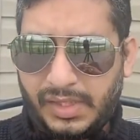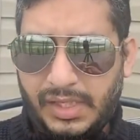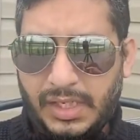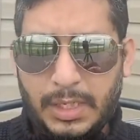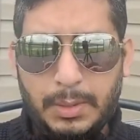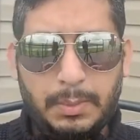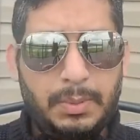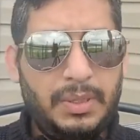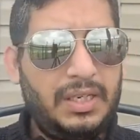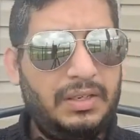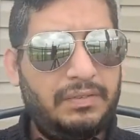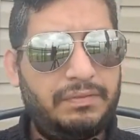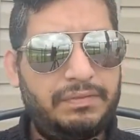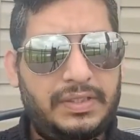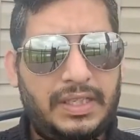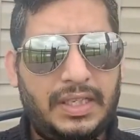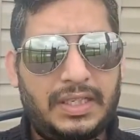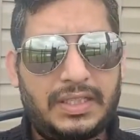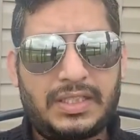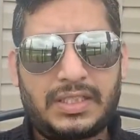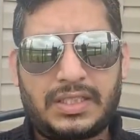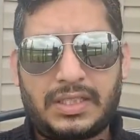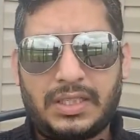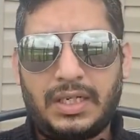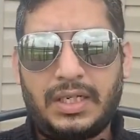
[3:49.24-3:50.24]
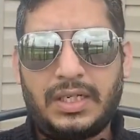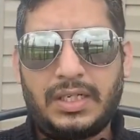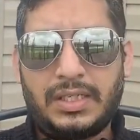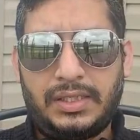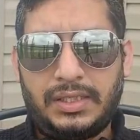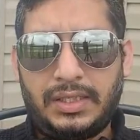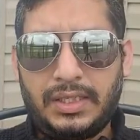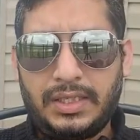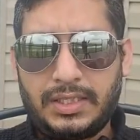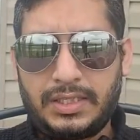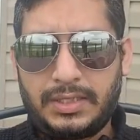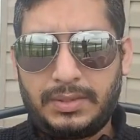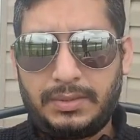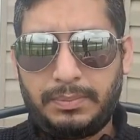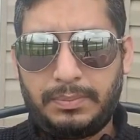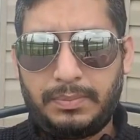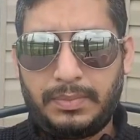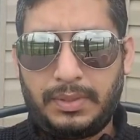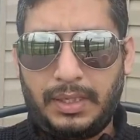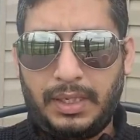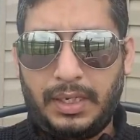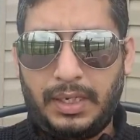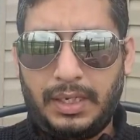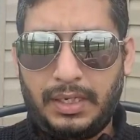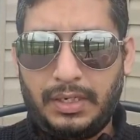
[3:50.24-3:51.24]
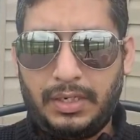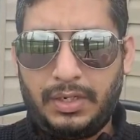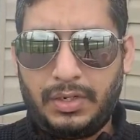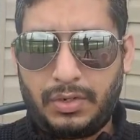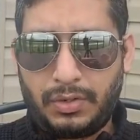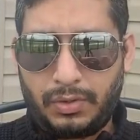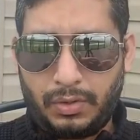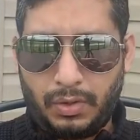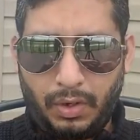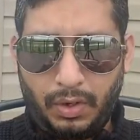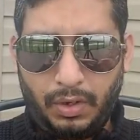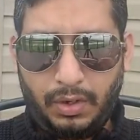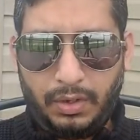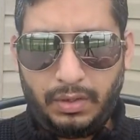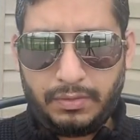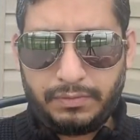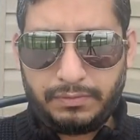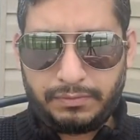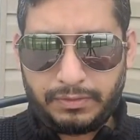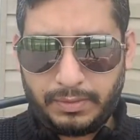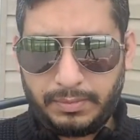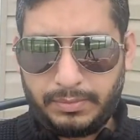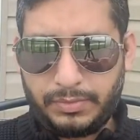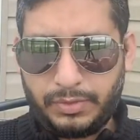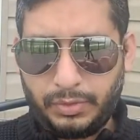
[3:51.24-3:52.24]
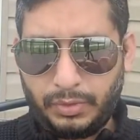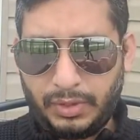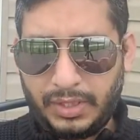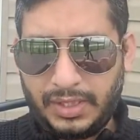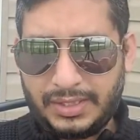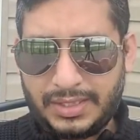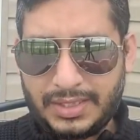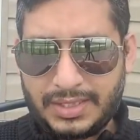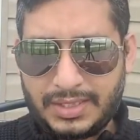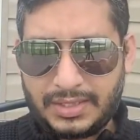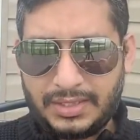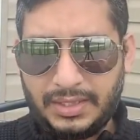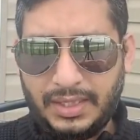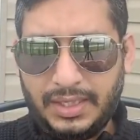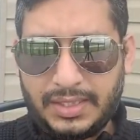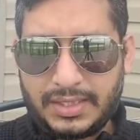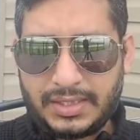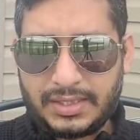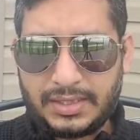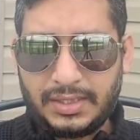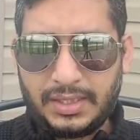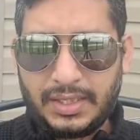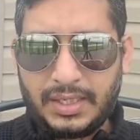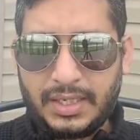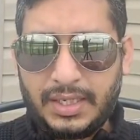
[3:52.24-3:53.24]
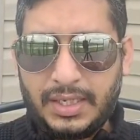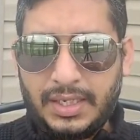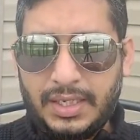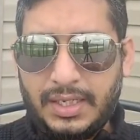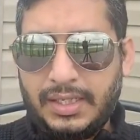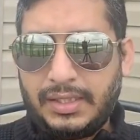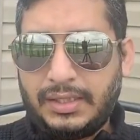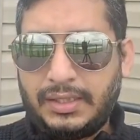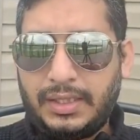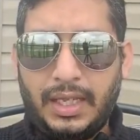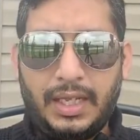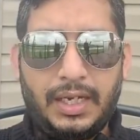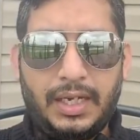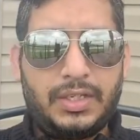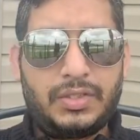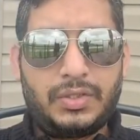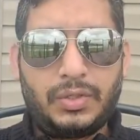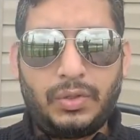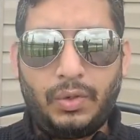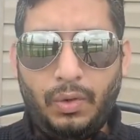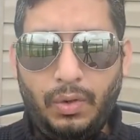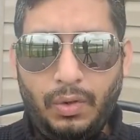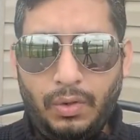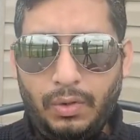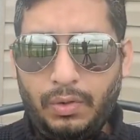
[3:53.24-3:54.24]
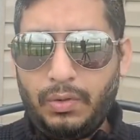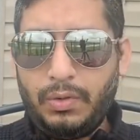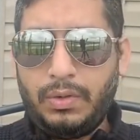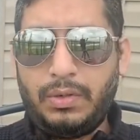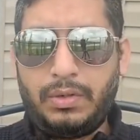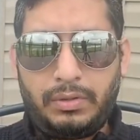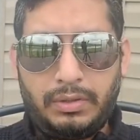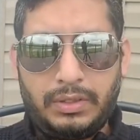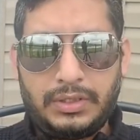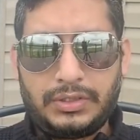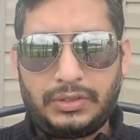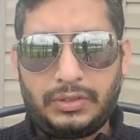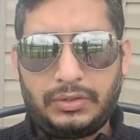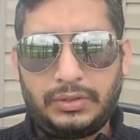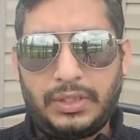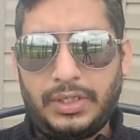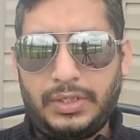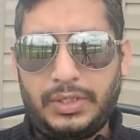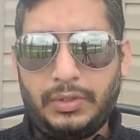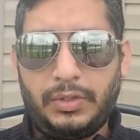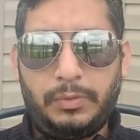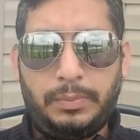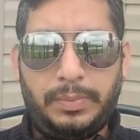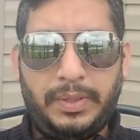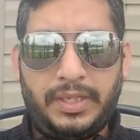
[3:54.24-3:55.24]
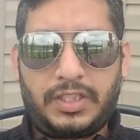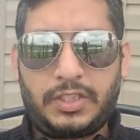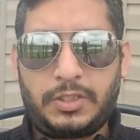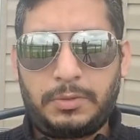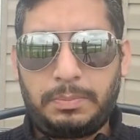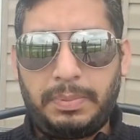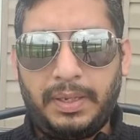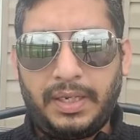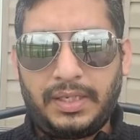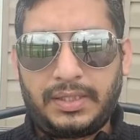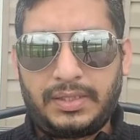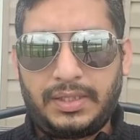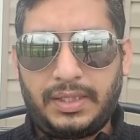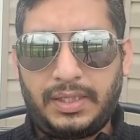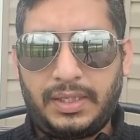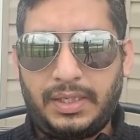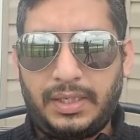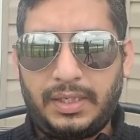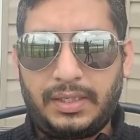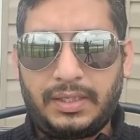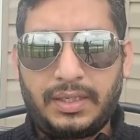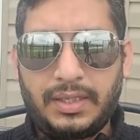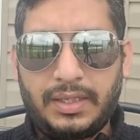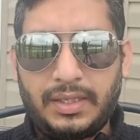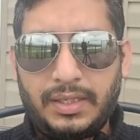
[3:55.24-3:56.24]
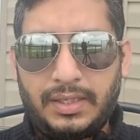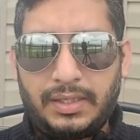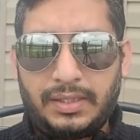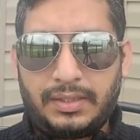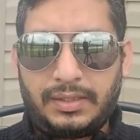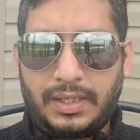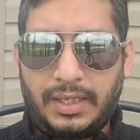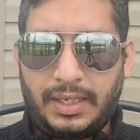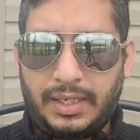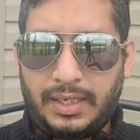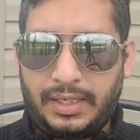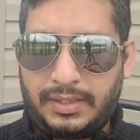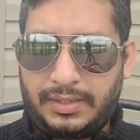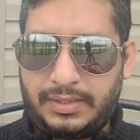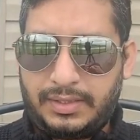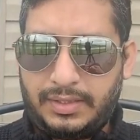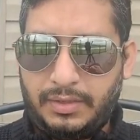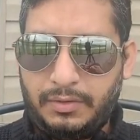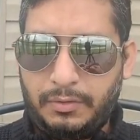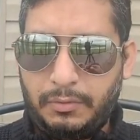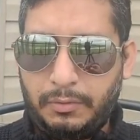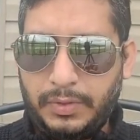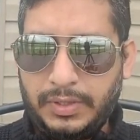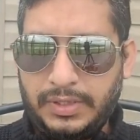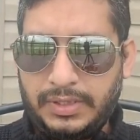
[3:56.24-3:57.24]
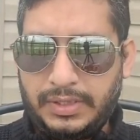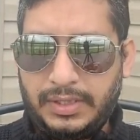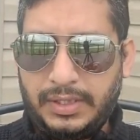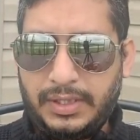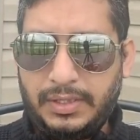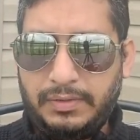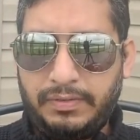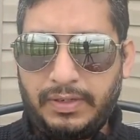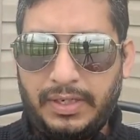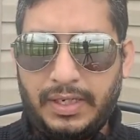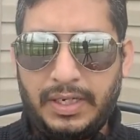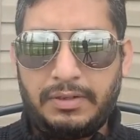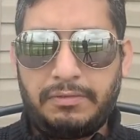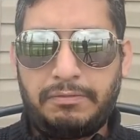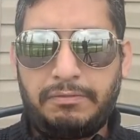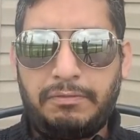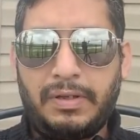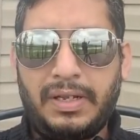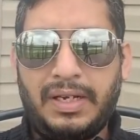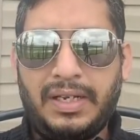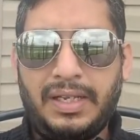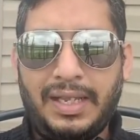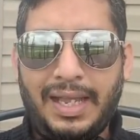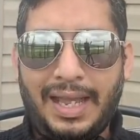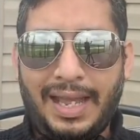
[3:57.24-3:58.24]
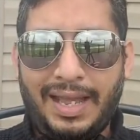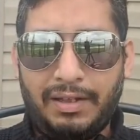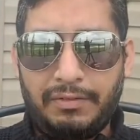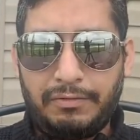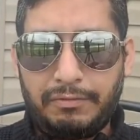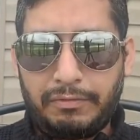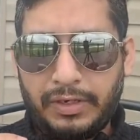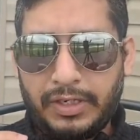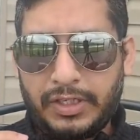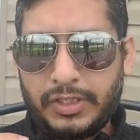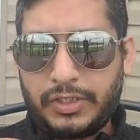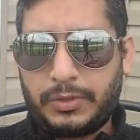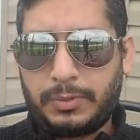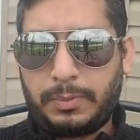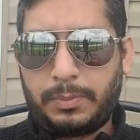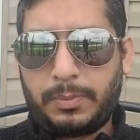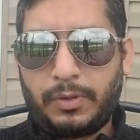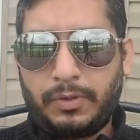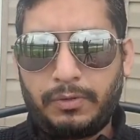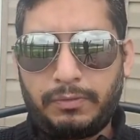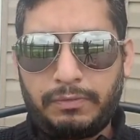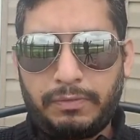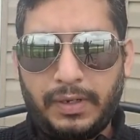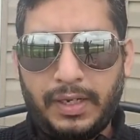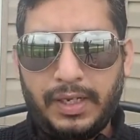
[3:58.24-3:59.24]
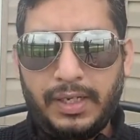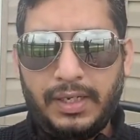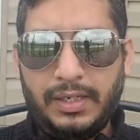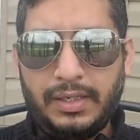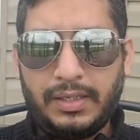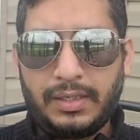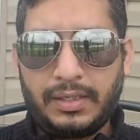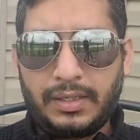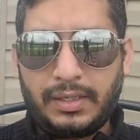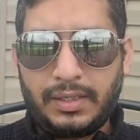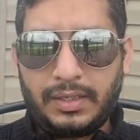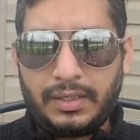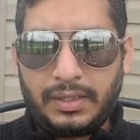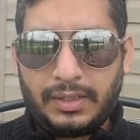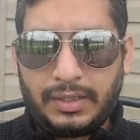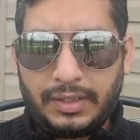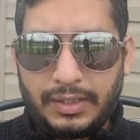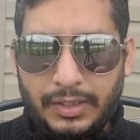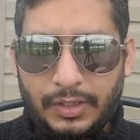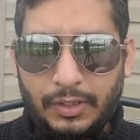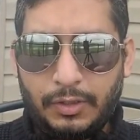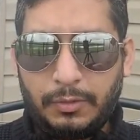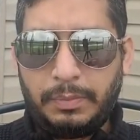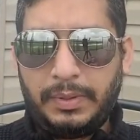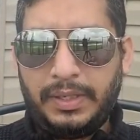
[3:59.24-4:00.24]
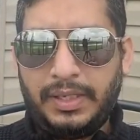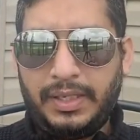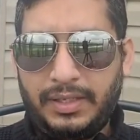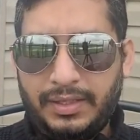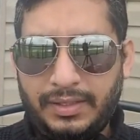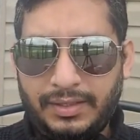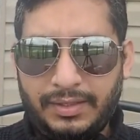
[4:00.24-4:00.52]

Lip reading: even if they start this draw from July the 6th, there is no good reason that you will be expecting that with even a very average profile you'll be